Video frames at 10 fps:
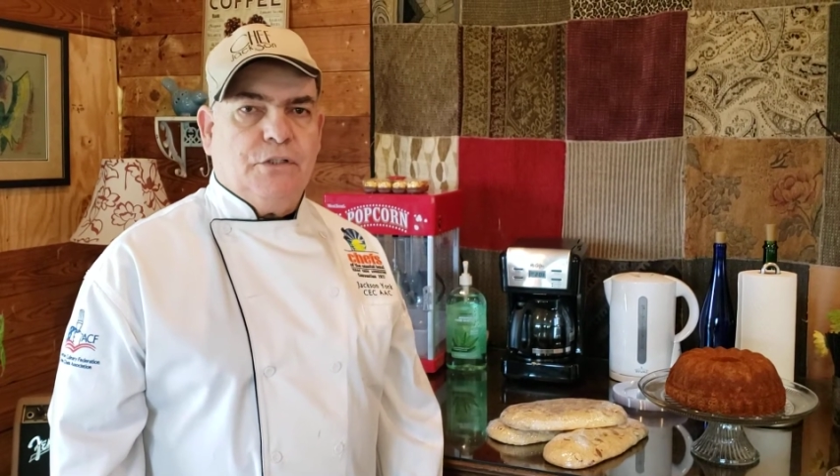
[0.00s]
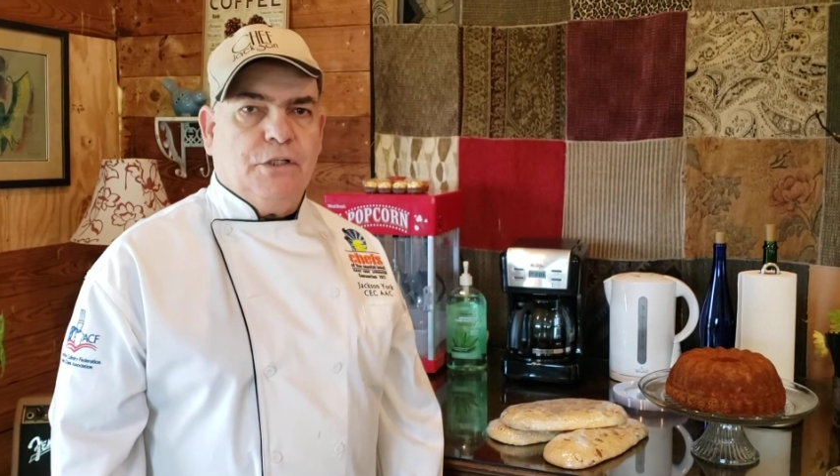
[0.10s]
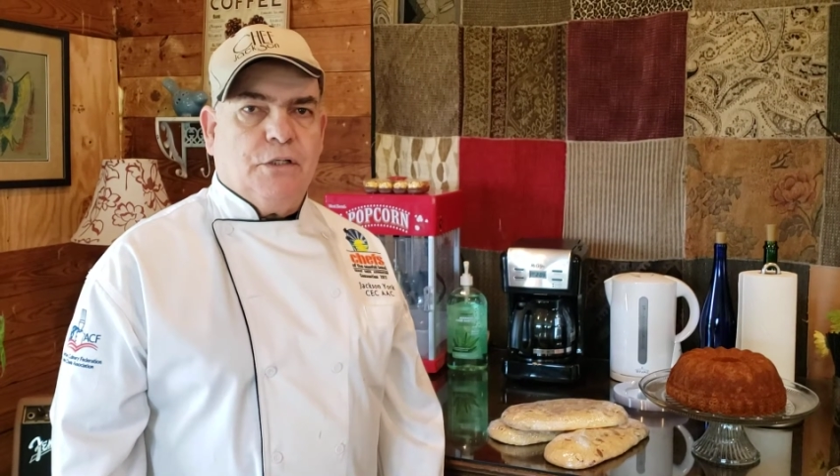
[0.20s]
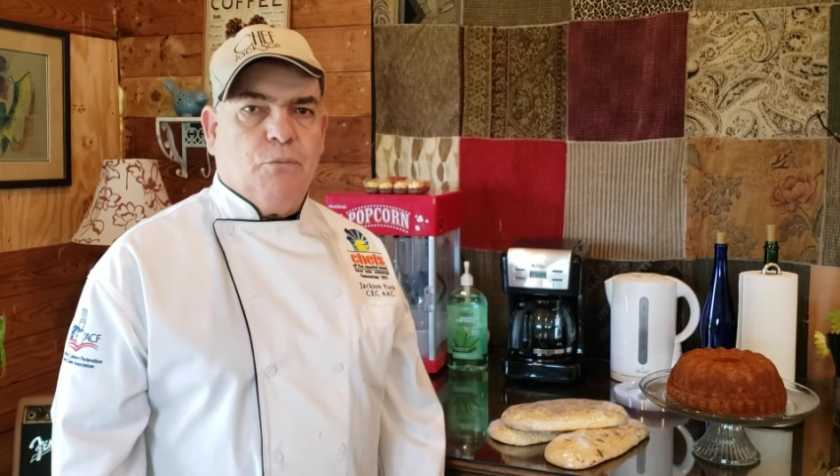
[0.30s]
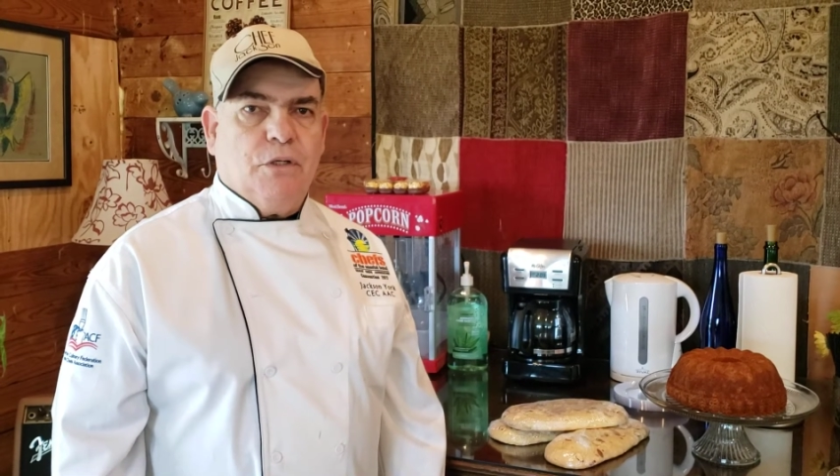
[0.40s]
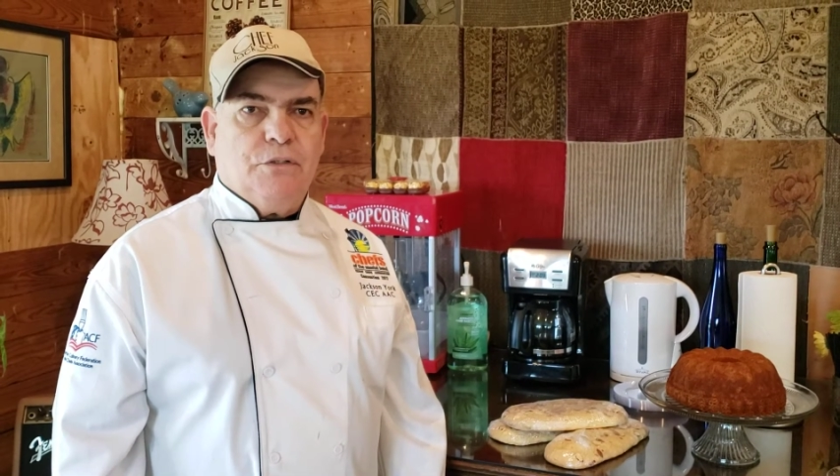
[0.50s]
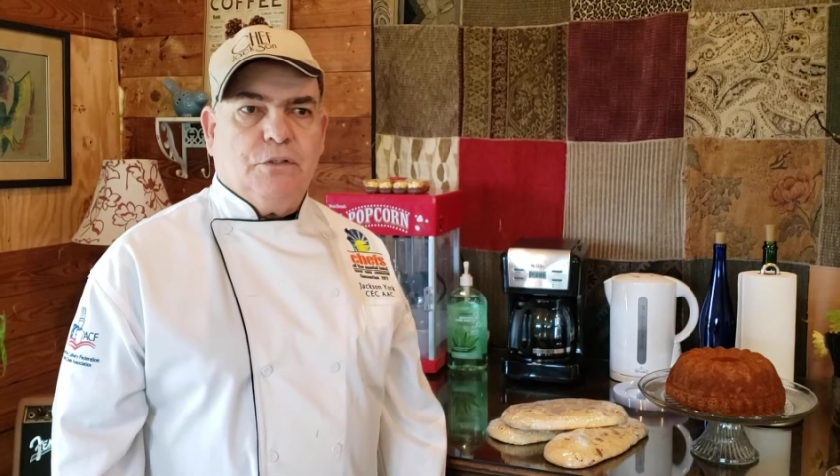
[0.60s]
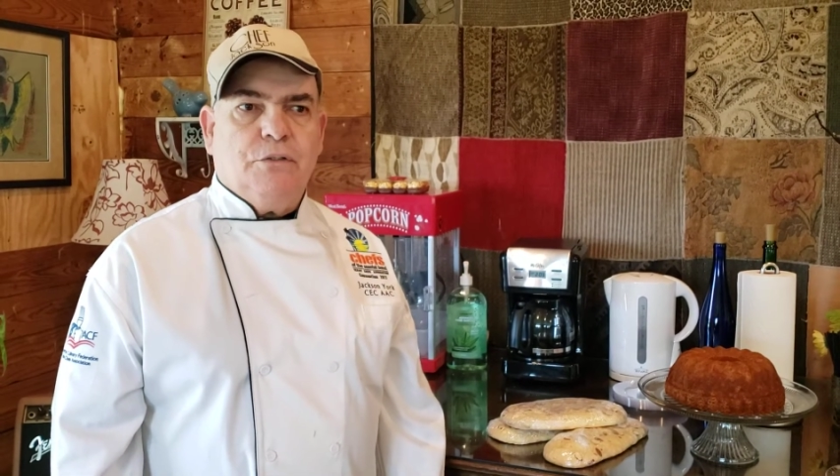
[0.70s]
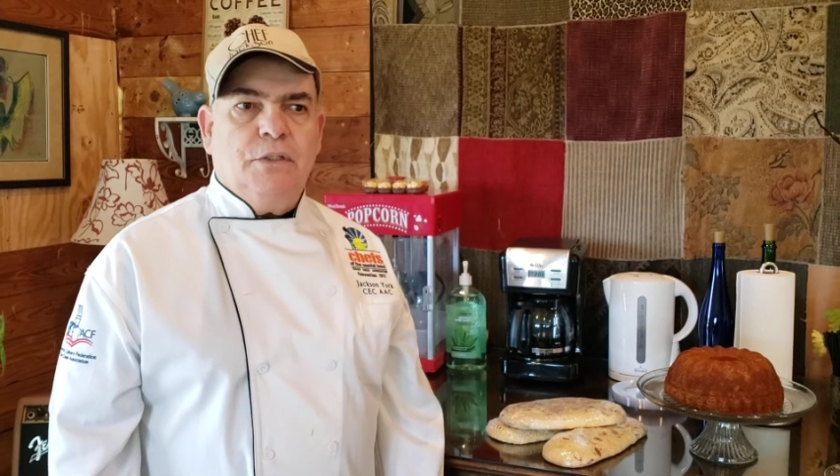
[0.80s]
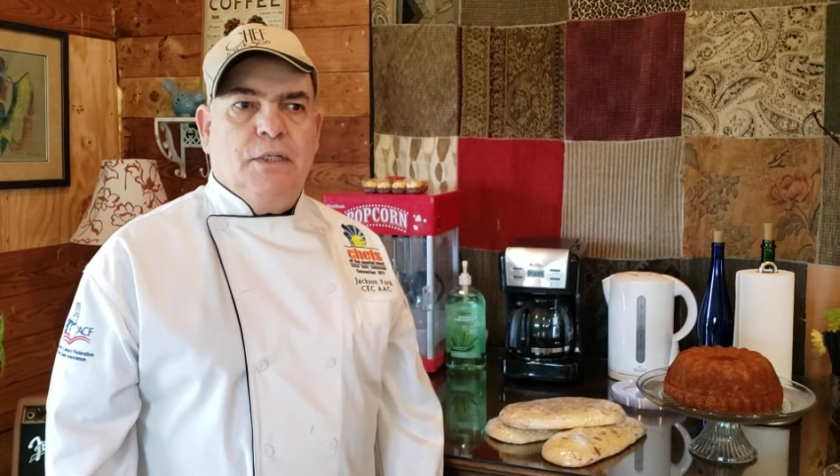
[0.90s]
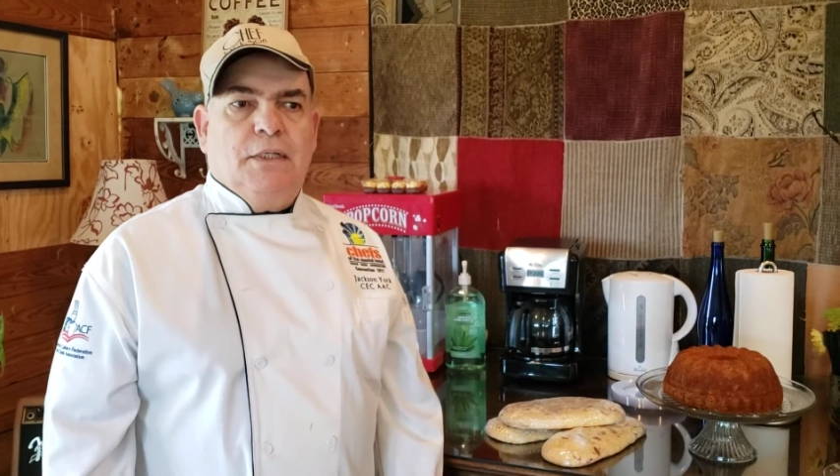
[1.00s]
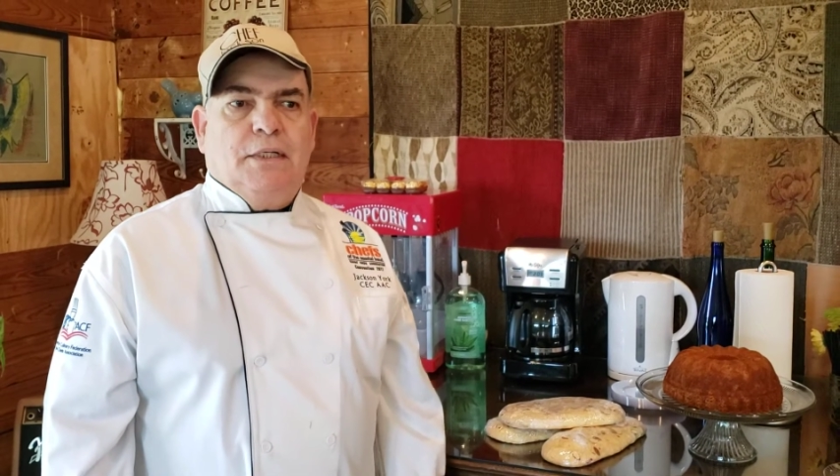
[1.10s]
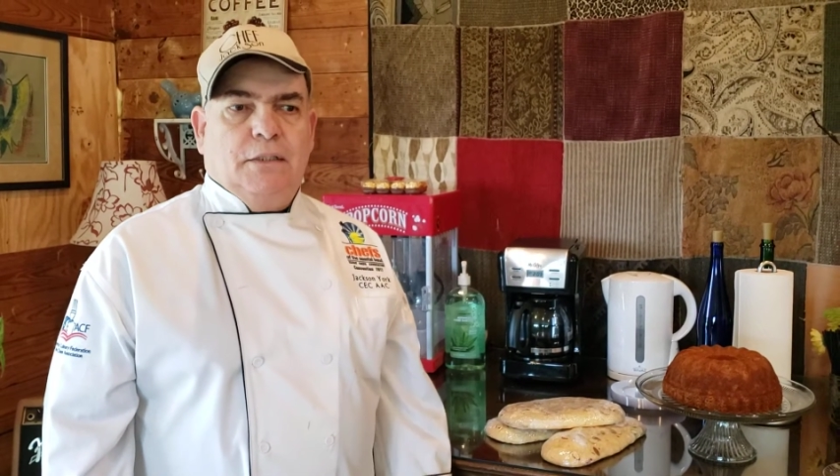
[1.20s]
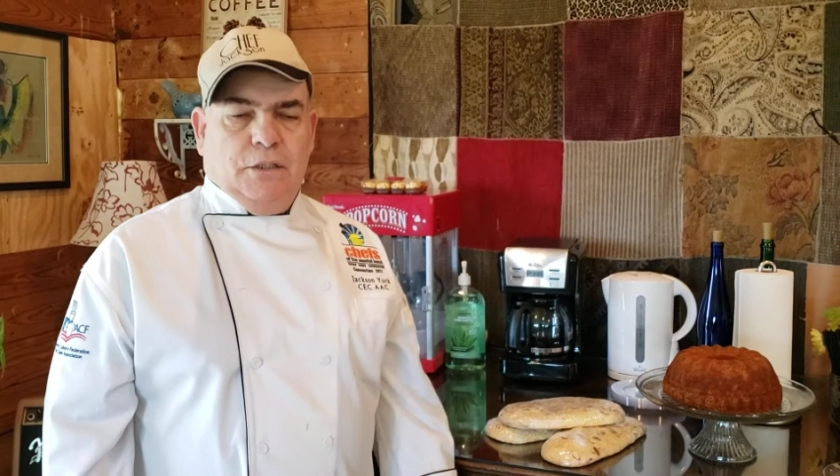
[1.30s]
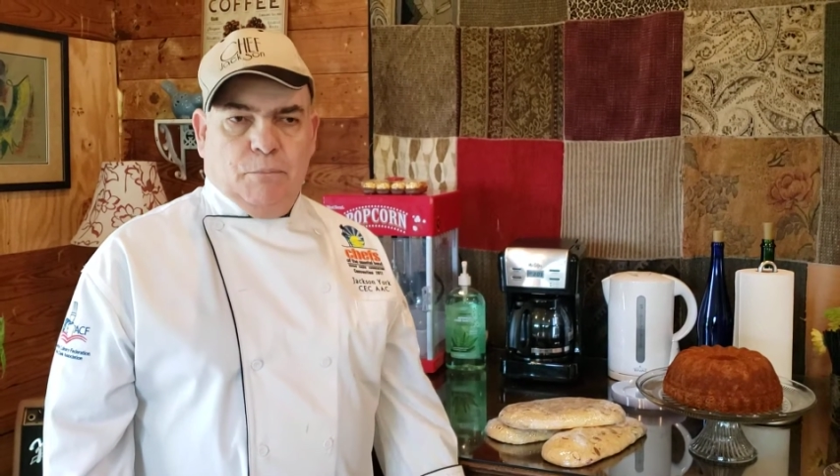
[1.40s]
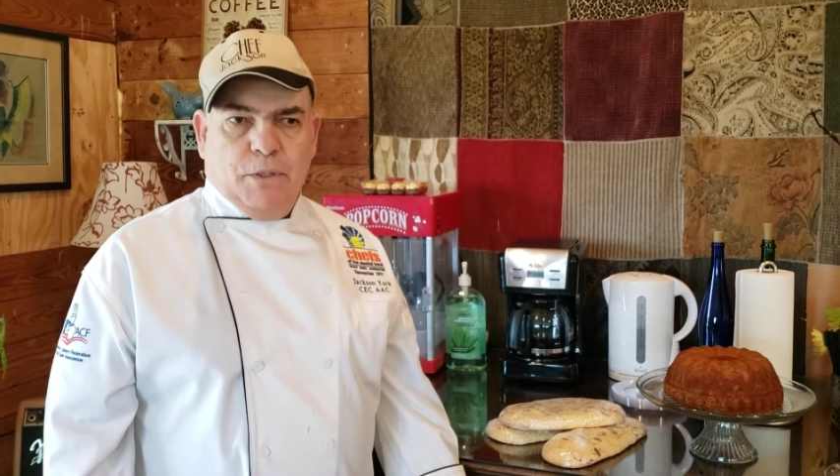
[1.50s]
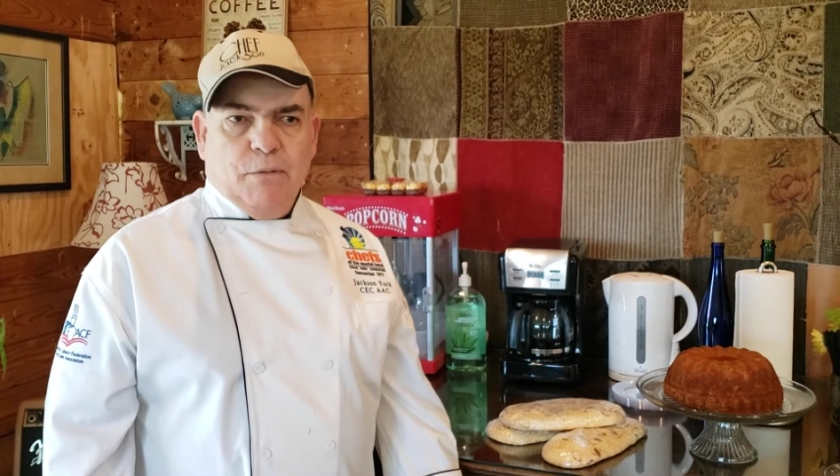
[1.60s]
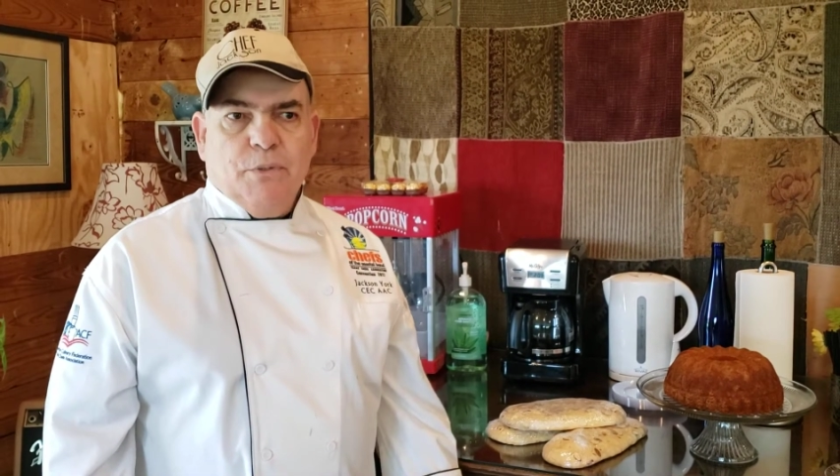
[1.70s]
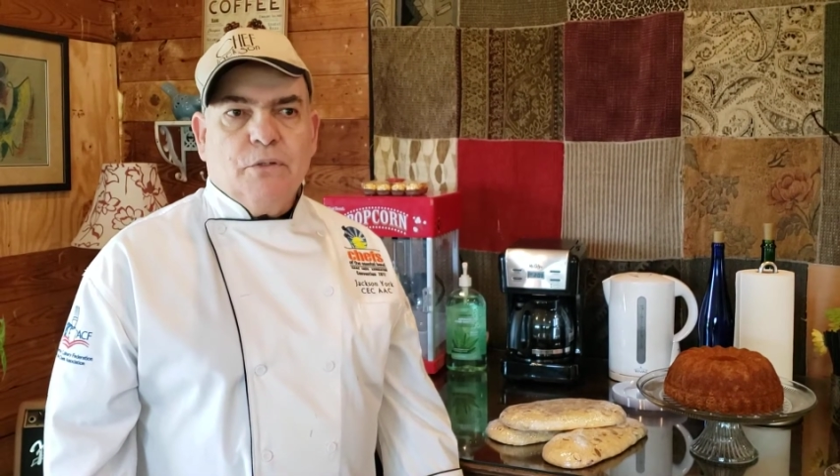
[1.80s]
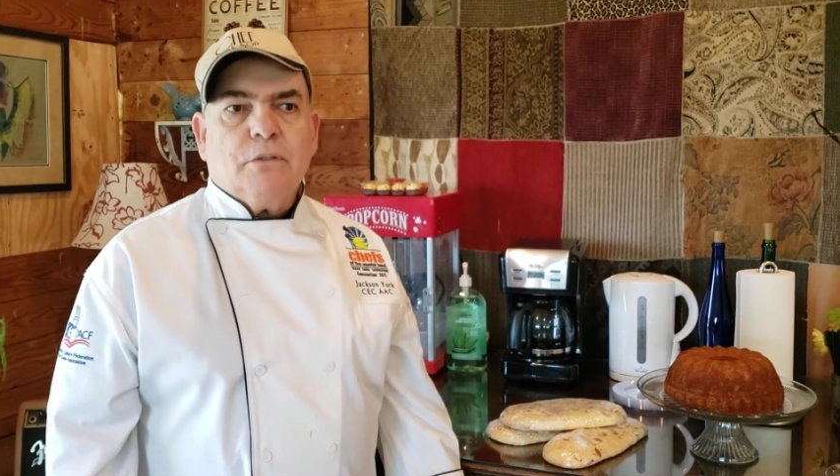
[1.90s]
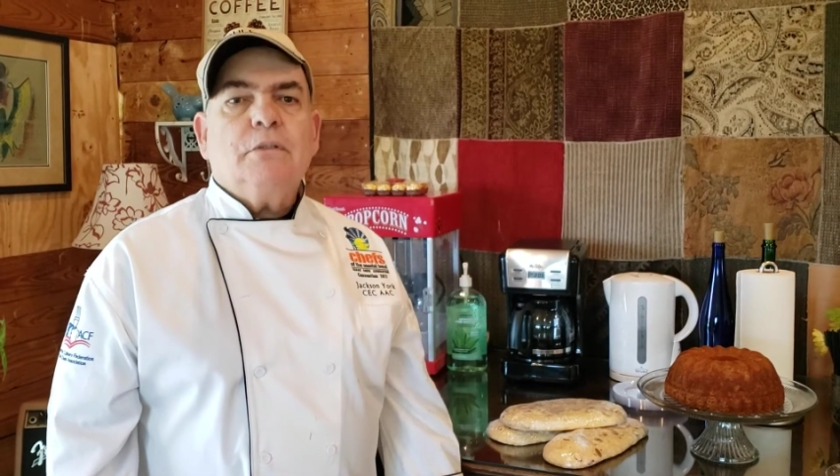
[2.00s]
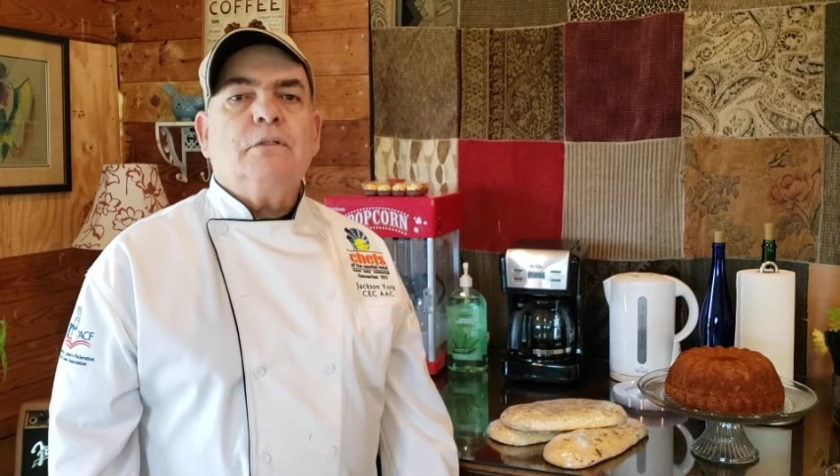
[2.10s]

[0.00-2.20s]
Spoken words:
You're going to want to do little buttermilk,